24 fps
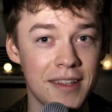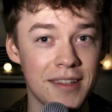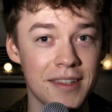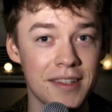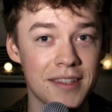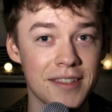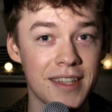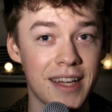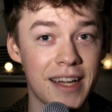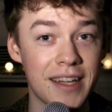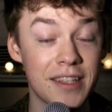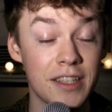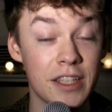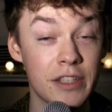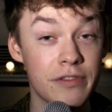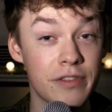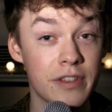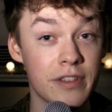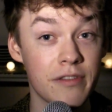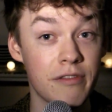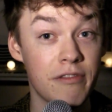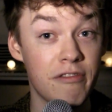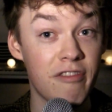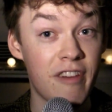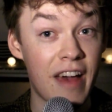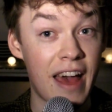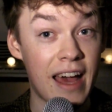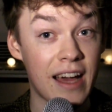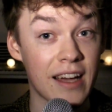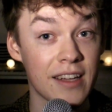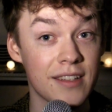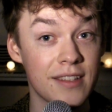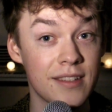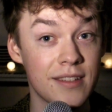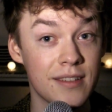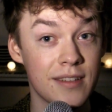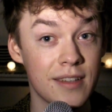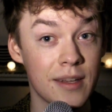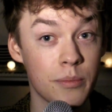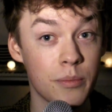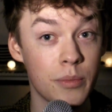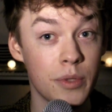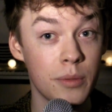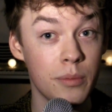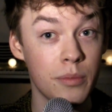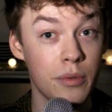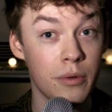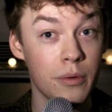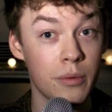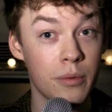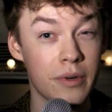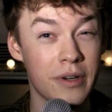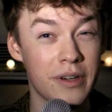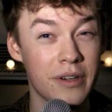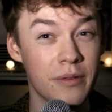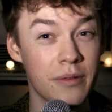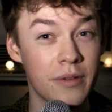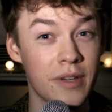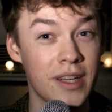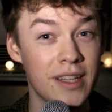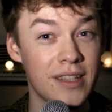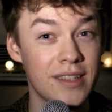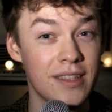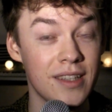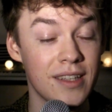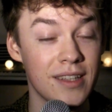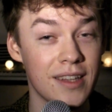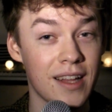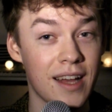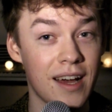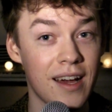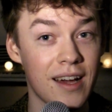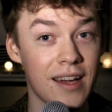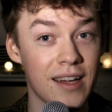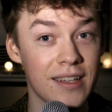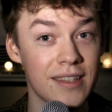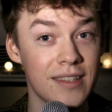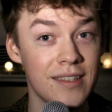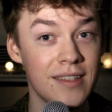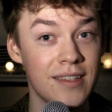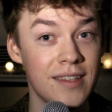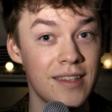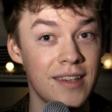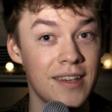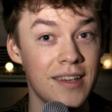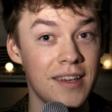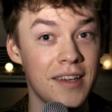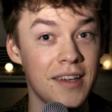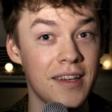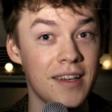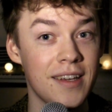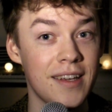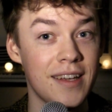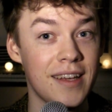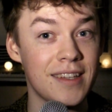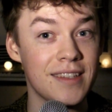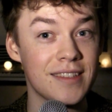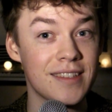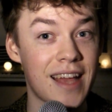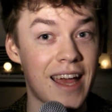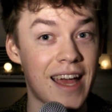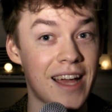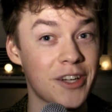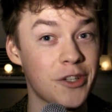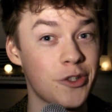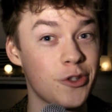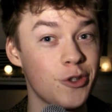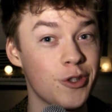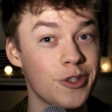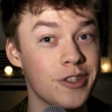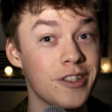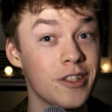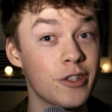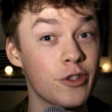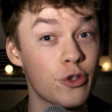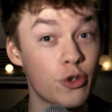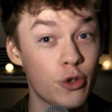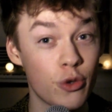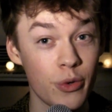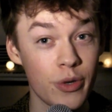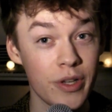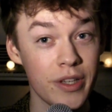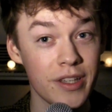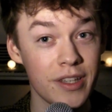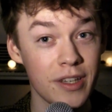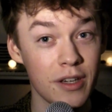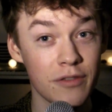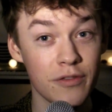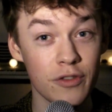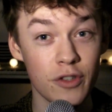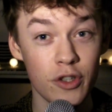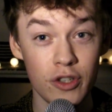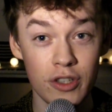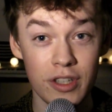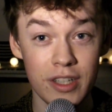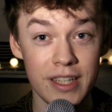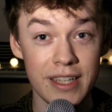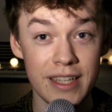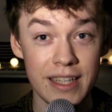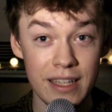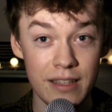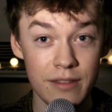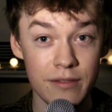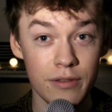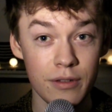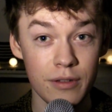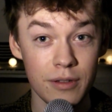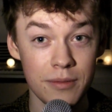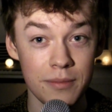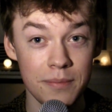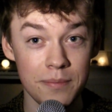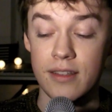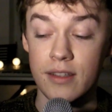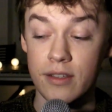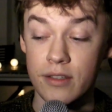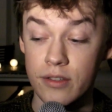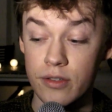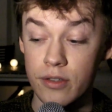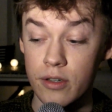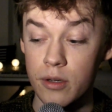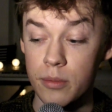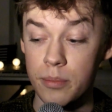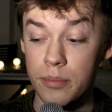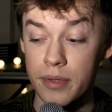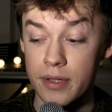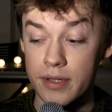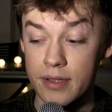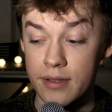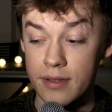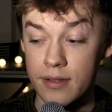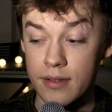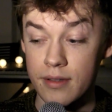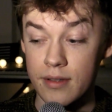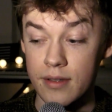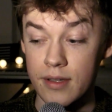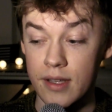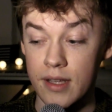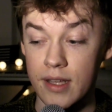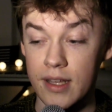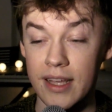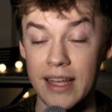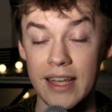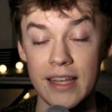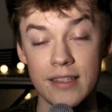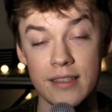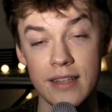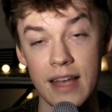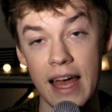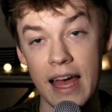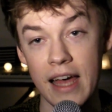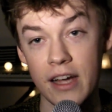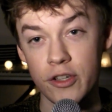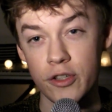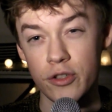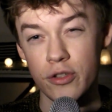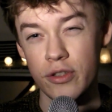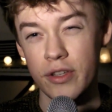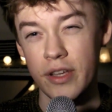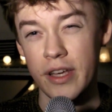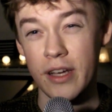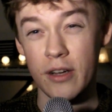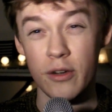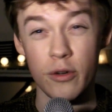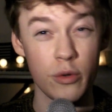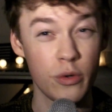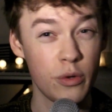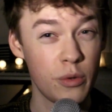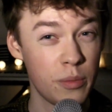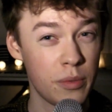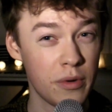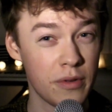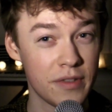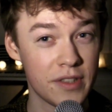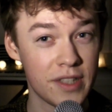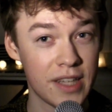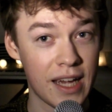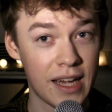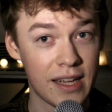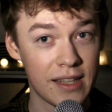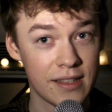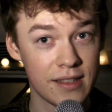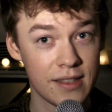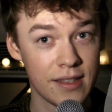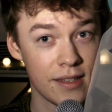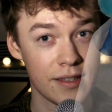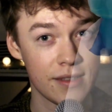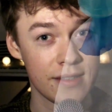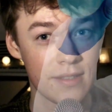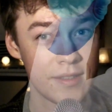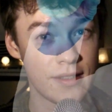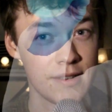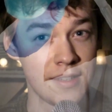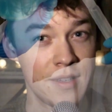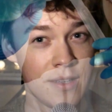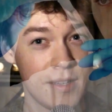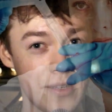The scientific facts that people were denied is actually the tree of good and evil. The serpent is actually a group of scientists